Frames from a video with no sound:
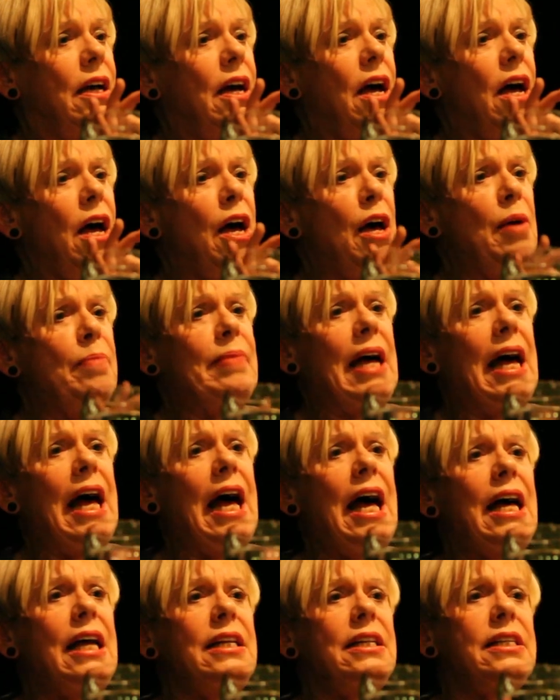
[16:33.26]

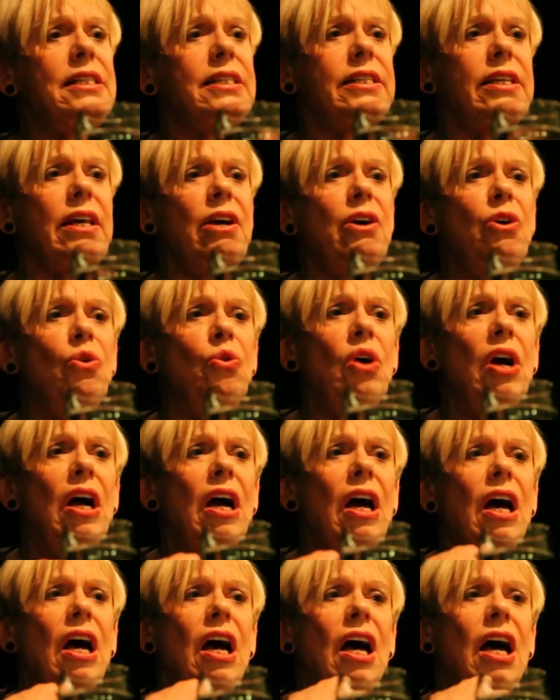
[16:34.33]
And so
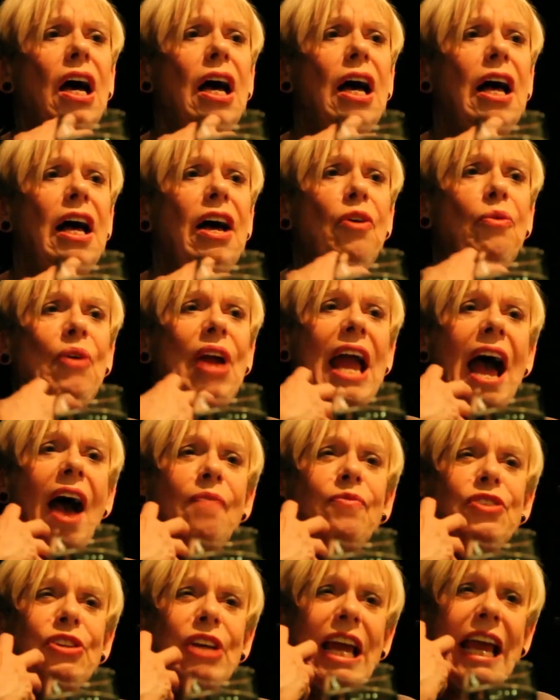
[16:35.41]
we
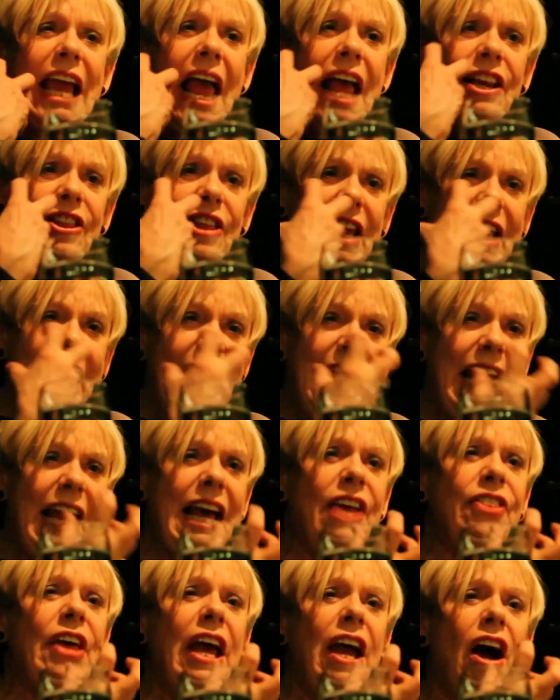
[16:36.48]
have to again think,
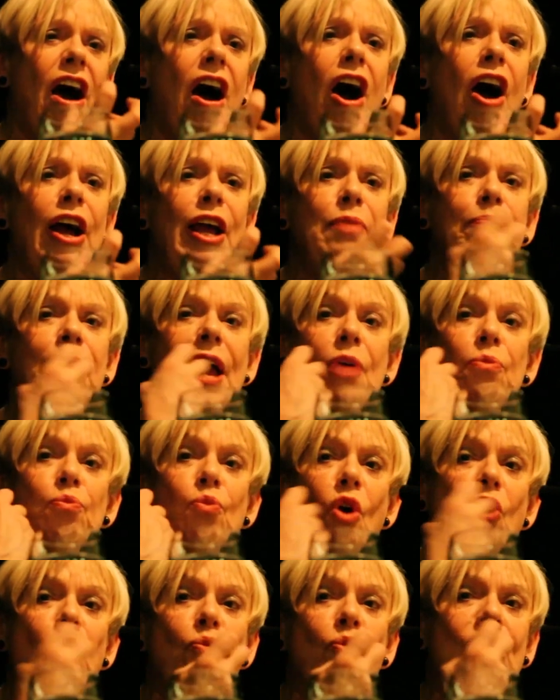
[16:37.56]
here they are in pain.
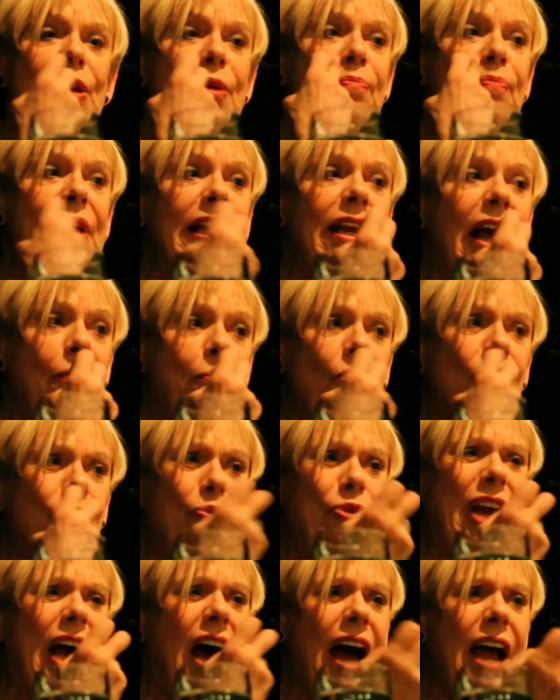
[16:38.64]
What would it be like? What
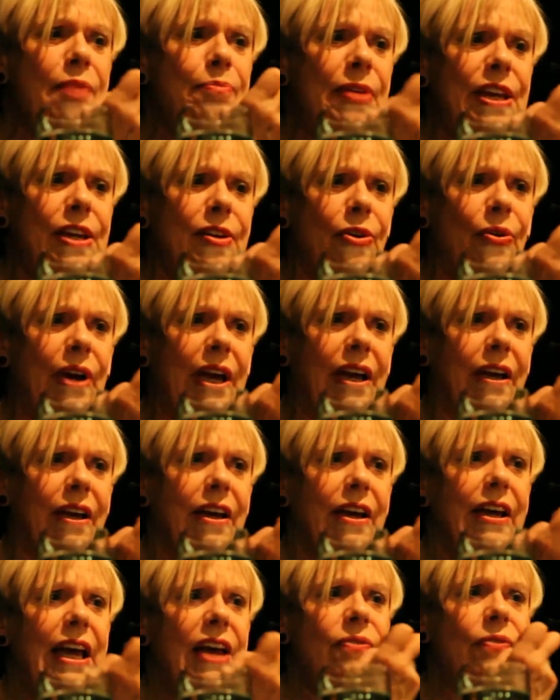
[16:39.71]
would I be doing
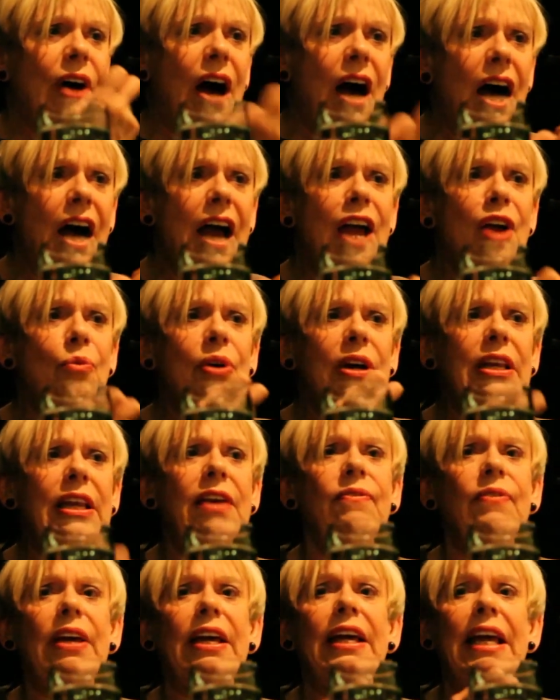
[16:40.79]
if I were
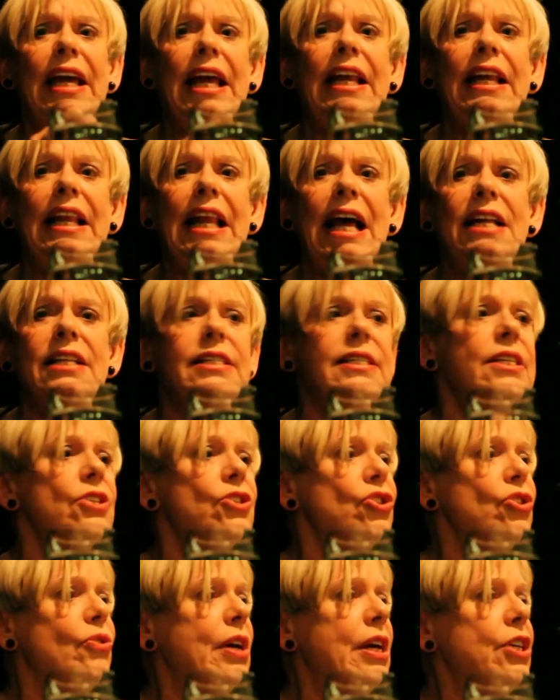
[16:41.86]
living in that
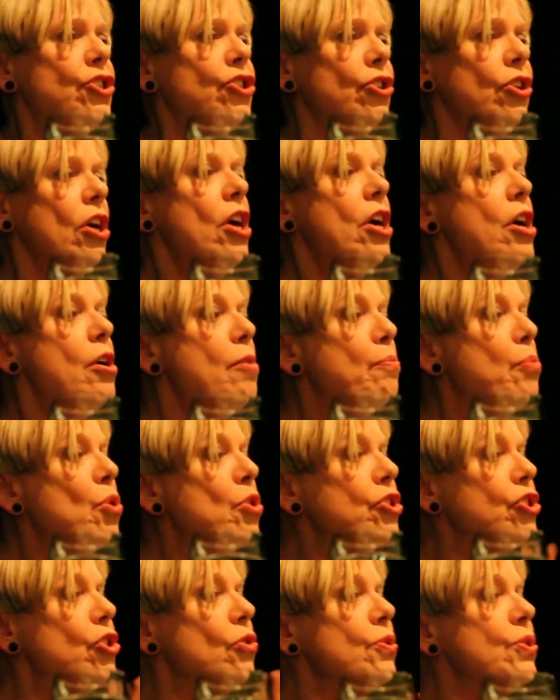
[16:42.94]
situation?
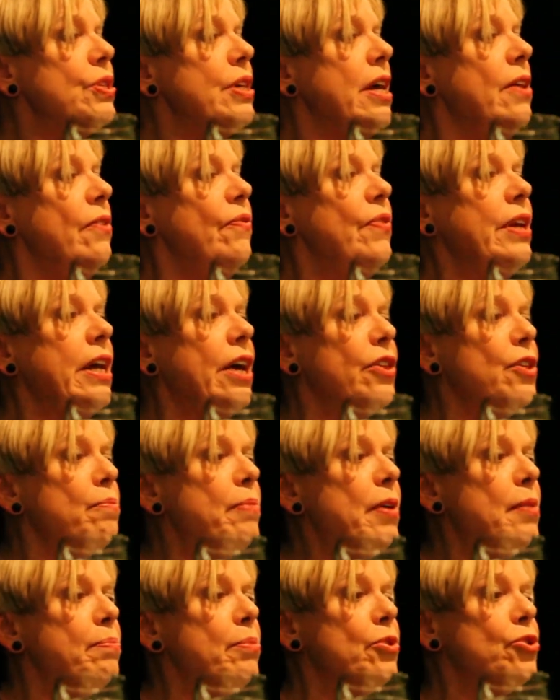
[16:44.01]
Put yourself in other
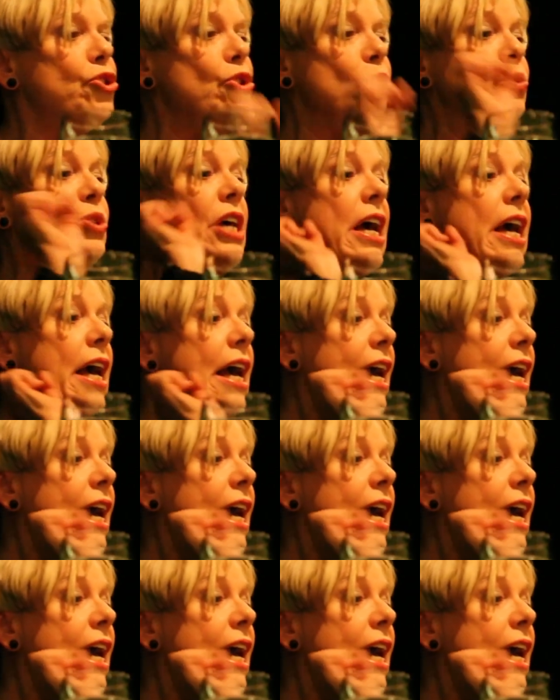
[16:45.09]
people's shoes.